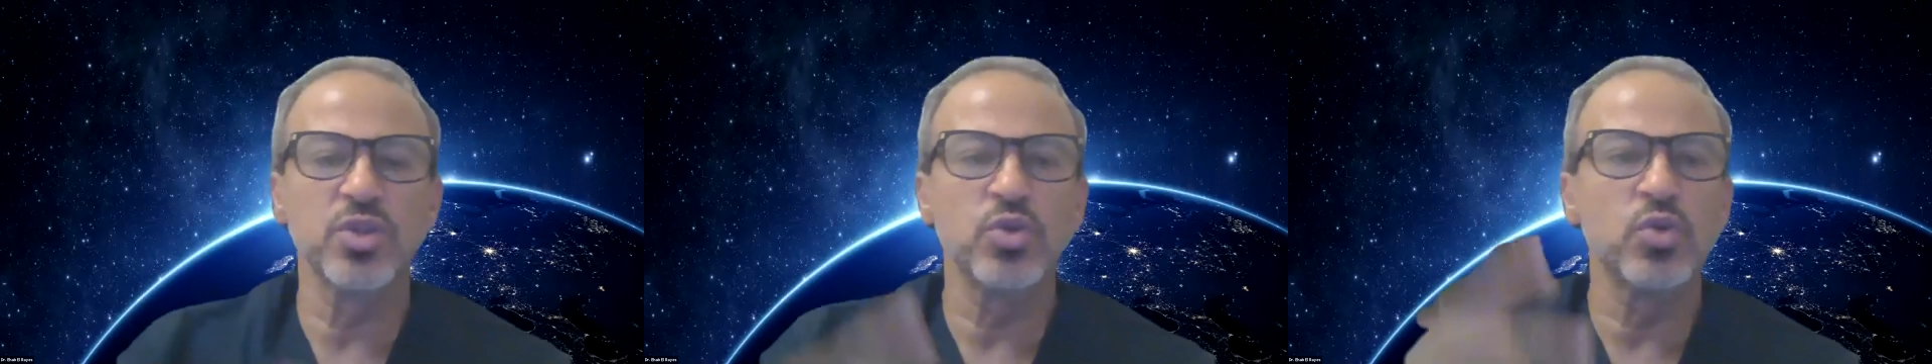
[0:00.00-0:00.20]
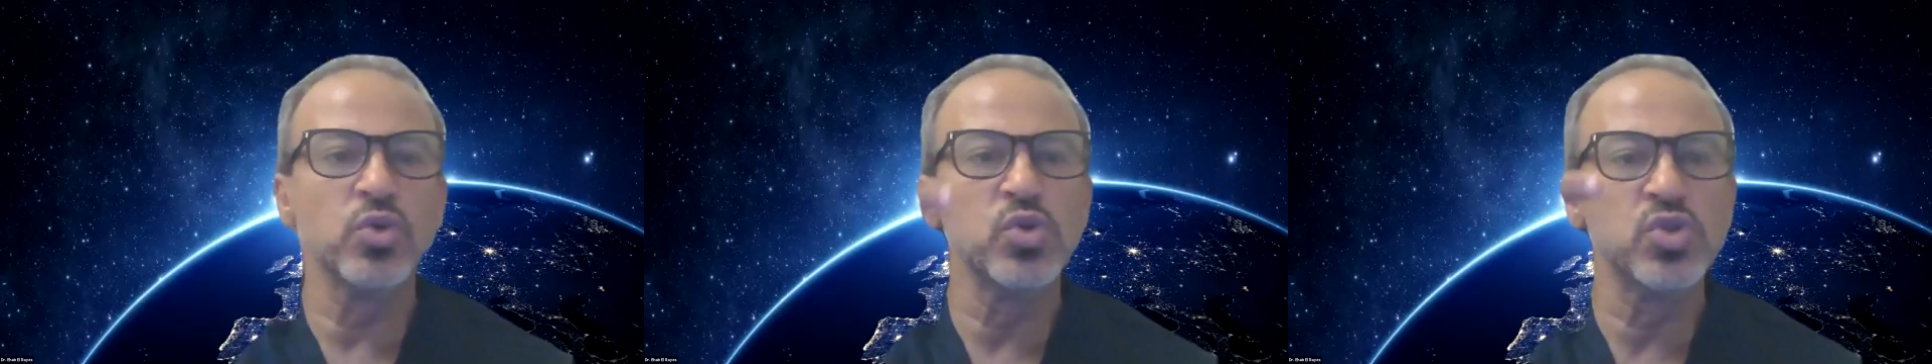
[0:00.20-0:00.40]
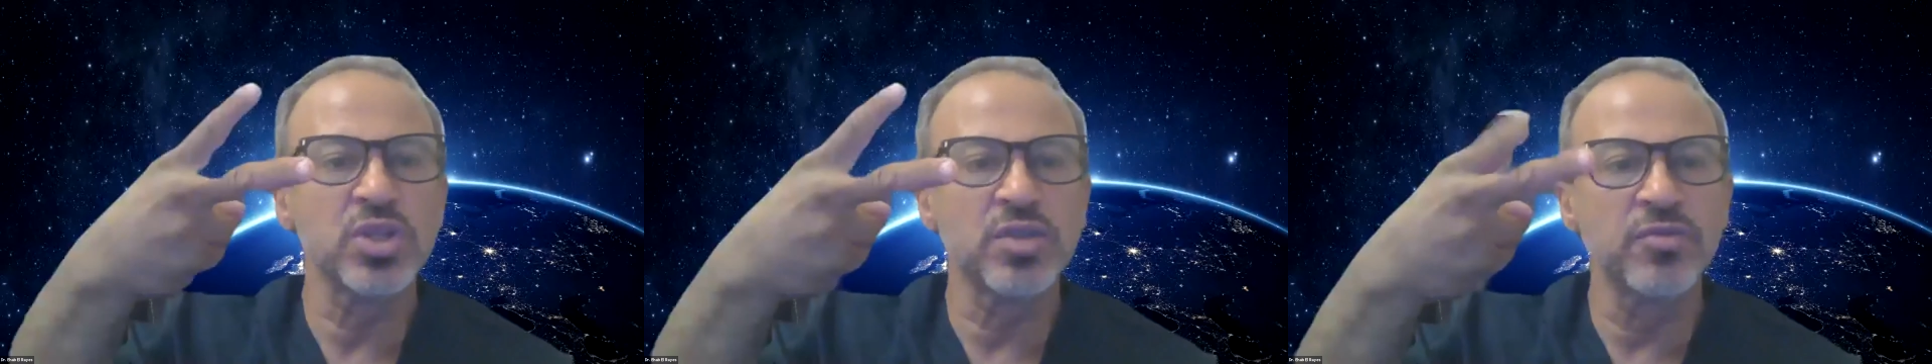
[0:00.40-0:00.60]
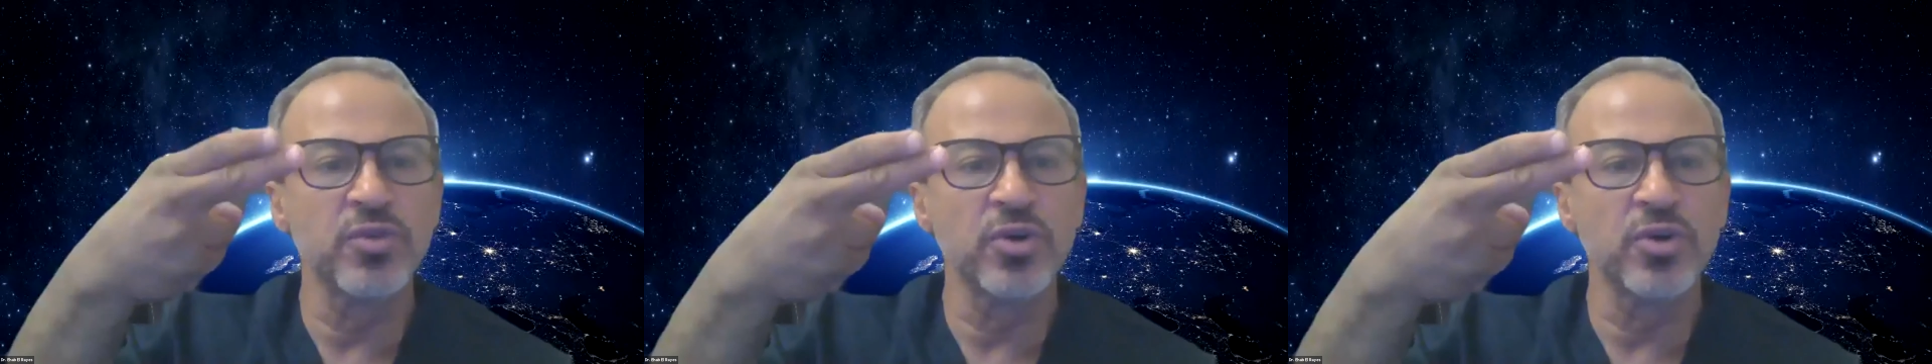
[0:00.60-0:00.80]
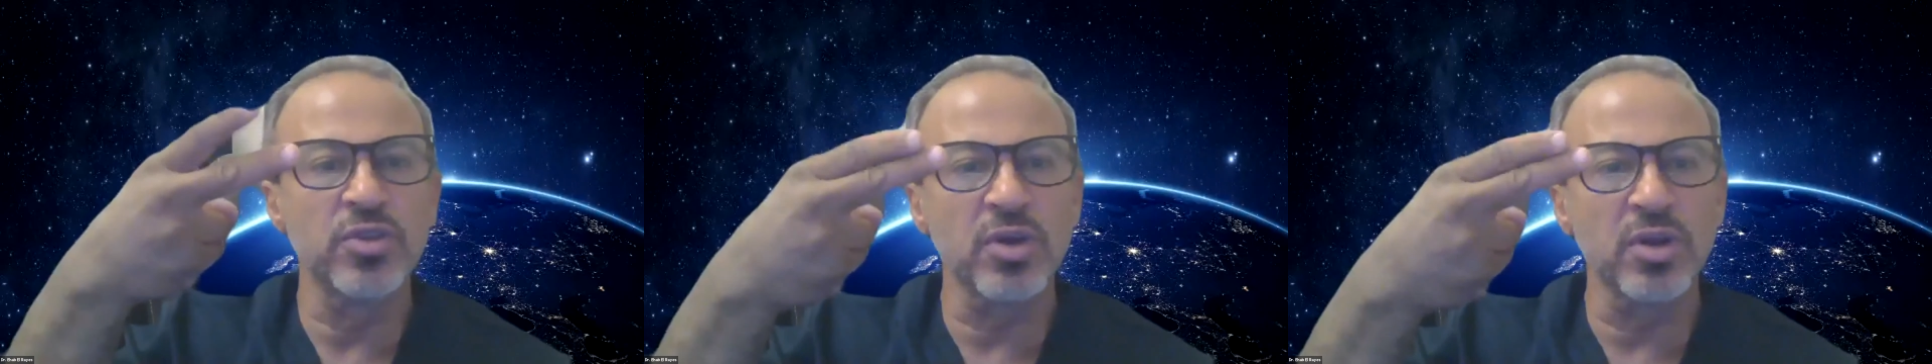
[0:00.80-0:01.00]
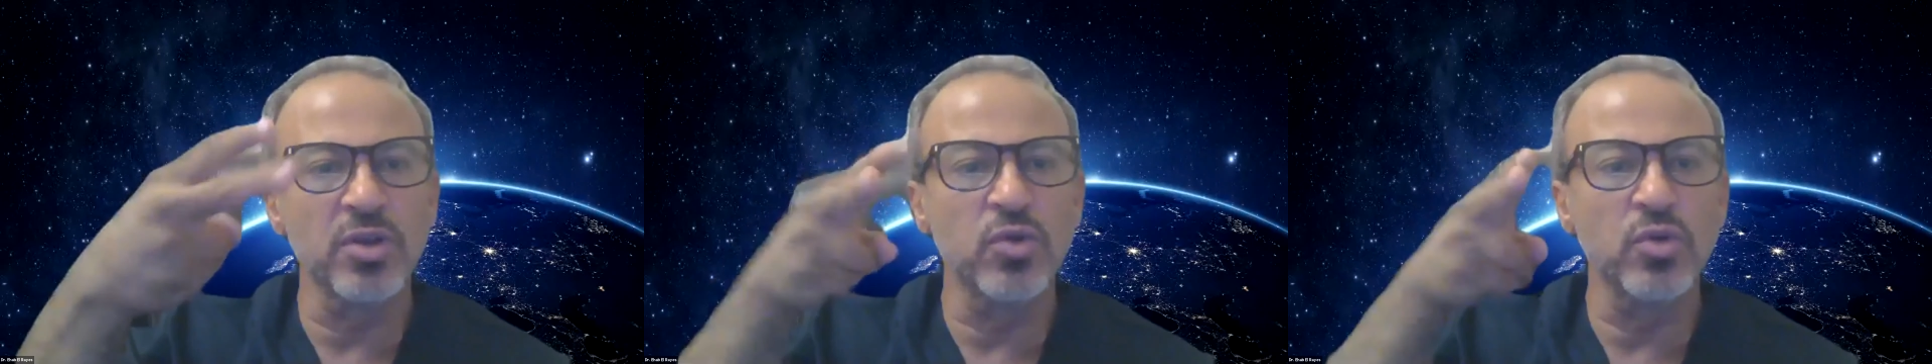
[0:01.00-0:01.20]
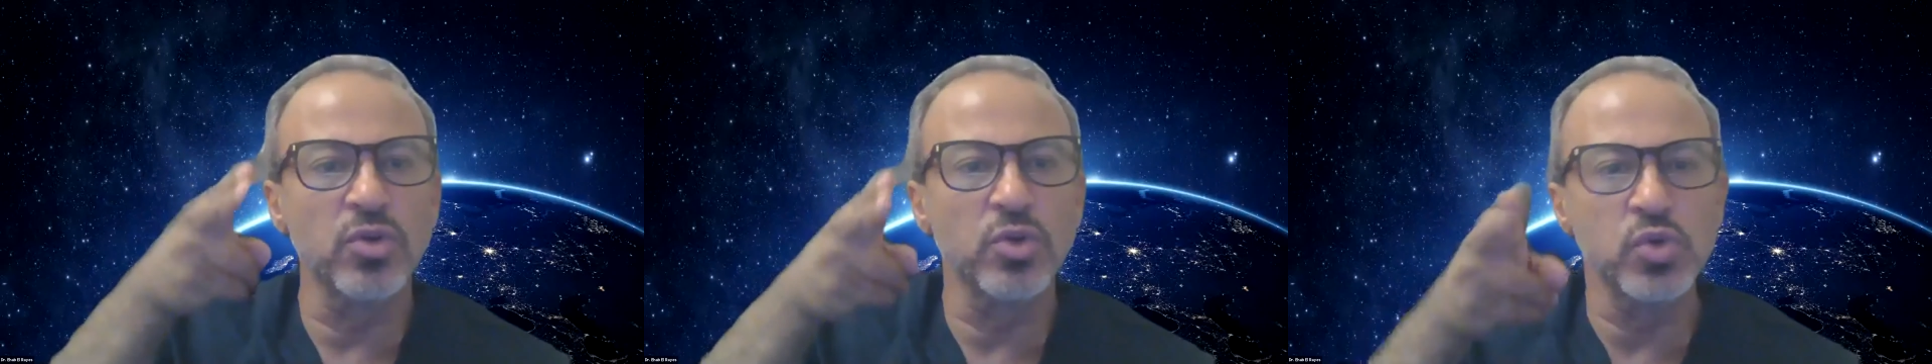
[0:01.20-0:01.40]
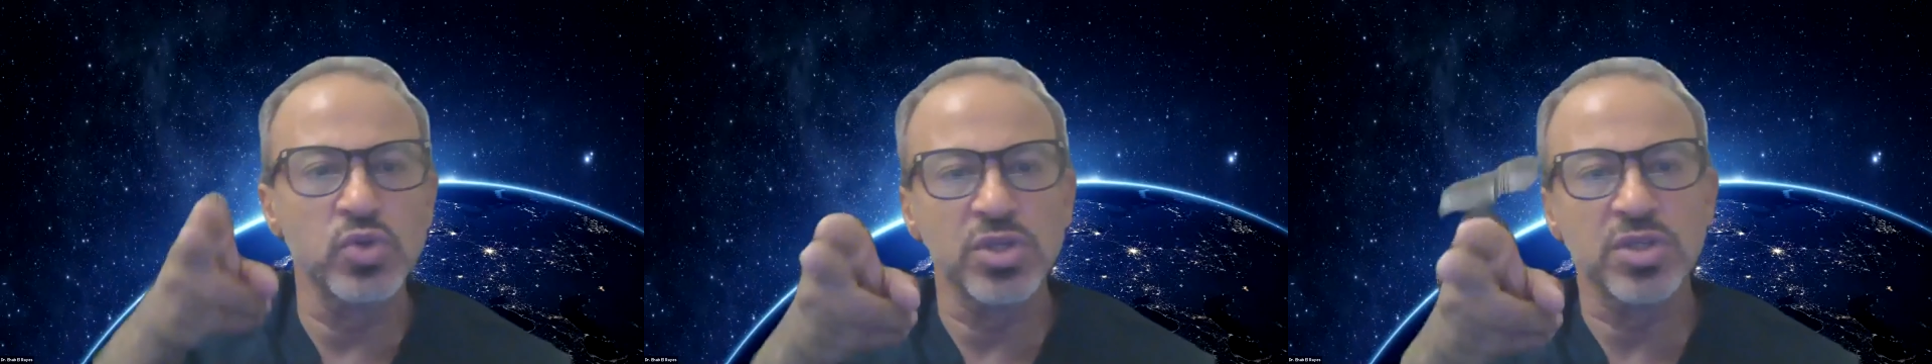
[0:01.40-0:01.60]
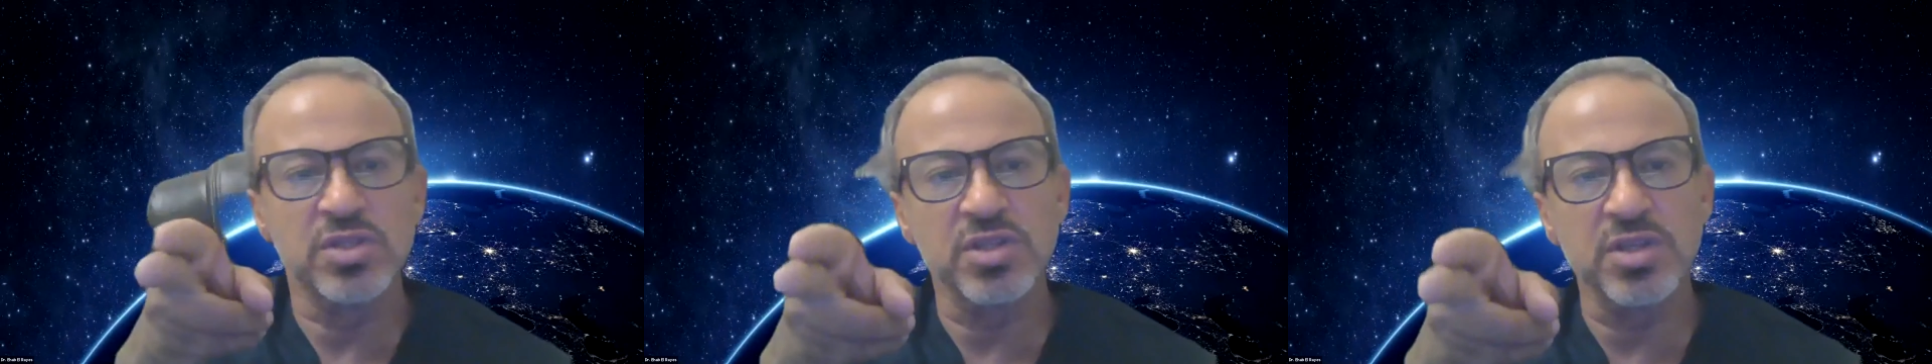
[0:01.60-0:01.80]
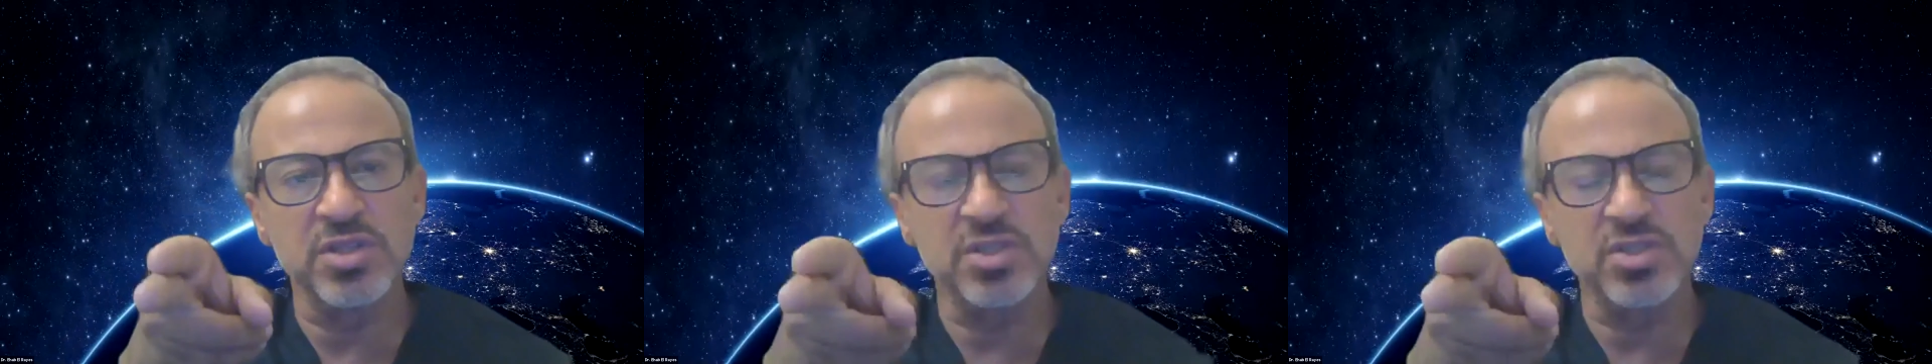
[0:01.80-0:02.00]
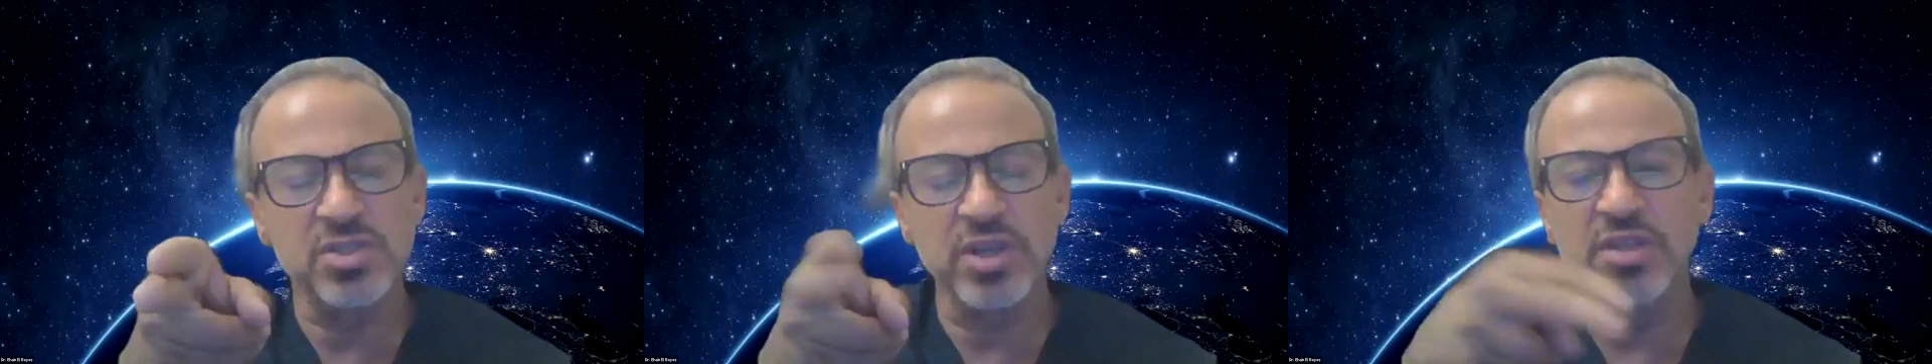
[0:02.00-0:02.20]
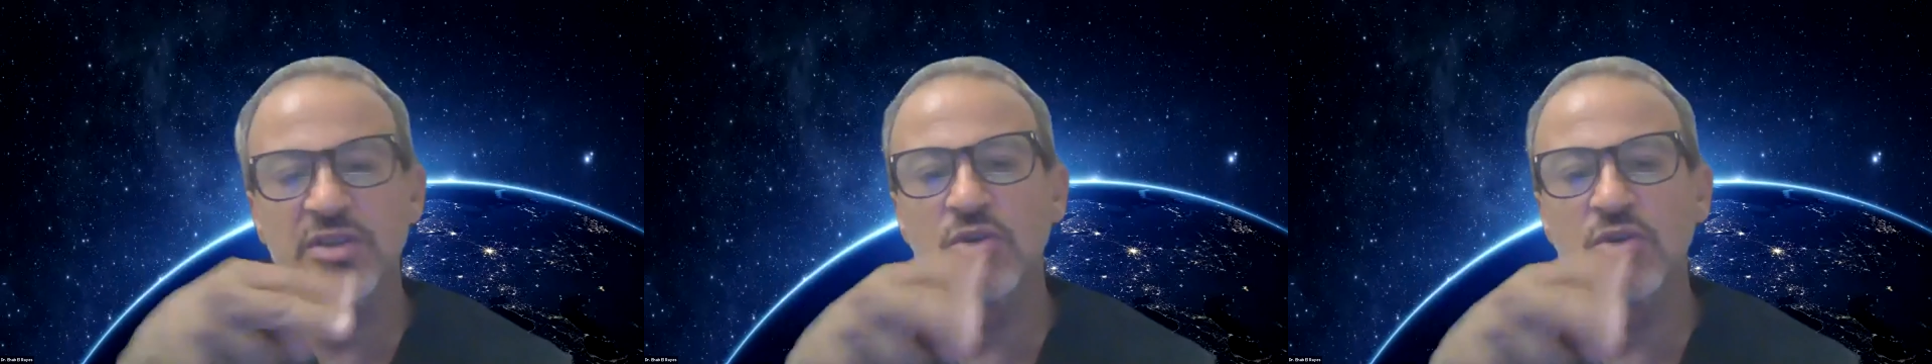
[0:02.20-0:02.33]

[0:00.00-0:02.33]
You can use it vertical, you can use it straight,